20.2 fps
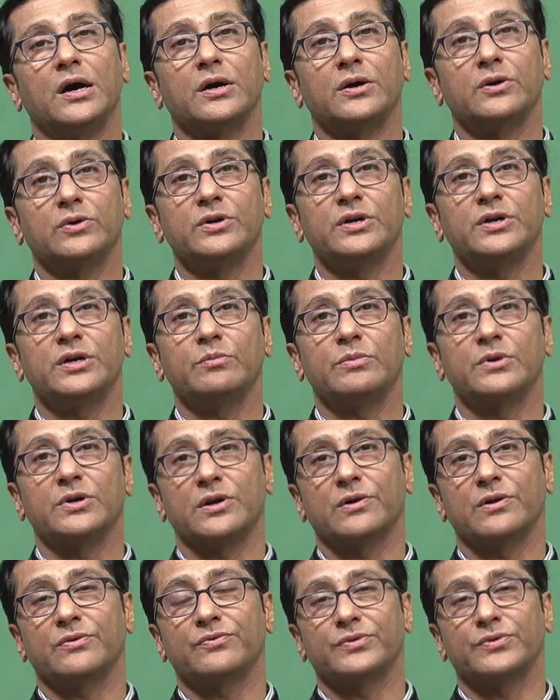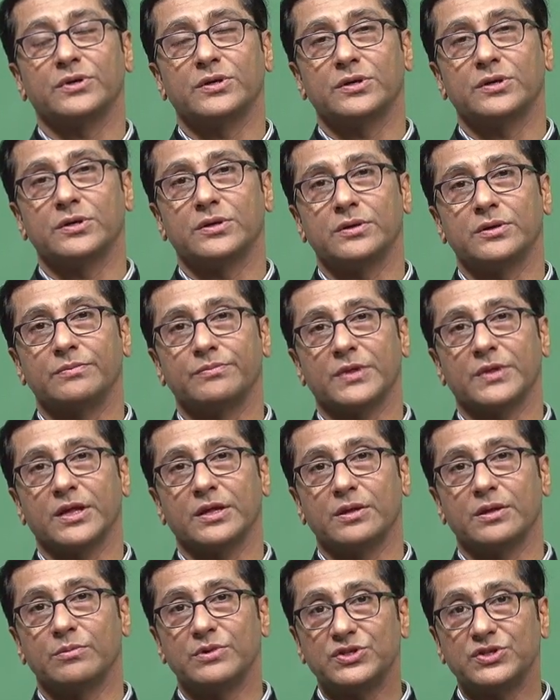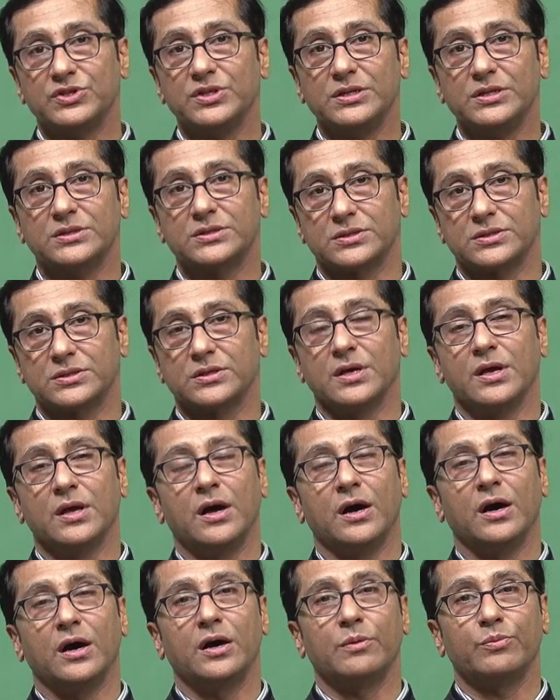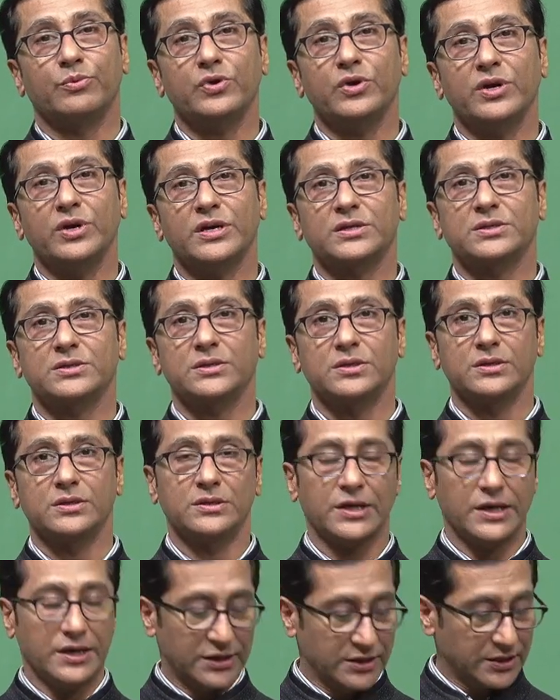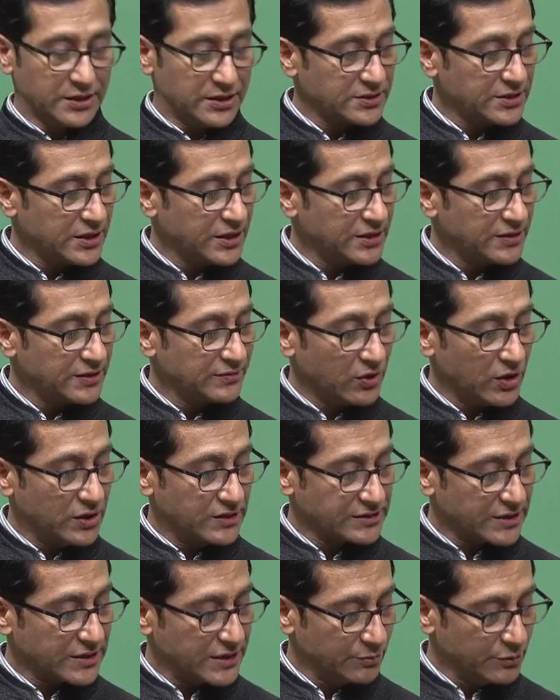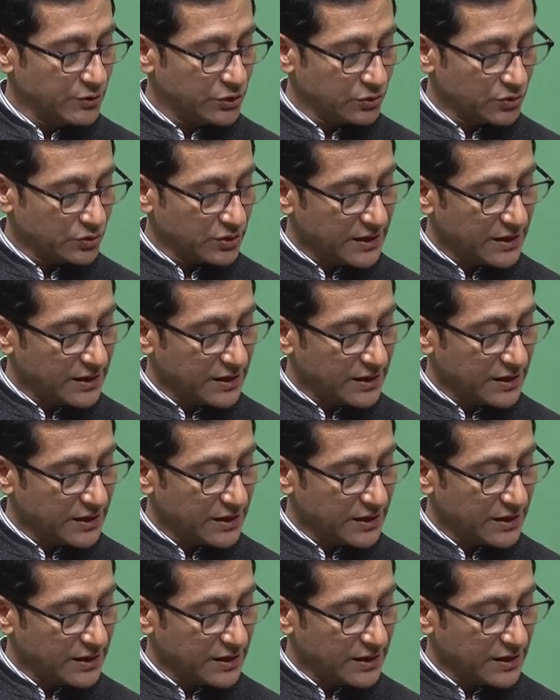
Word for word: uh, good number of you uh, know, the machines uh, products then this kind of oils can be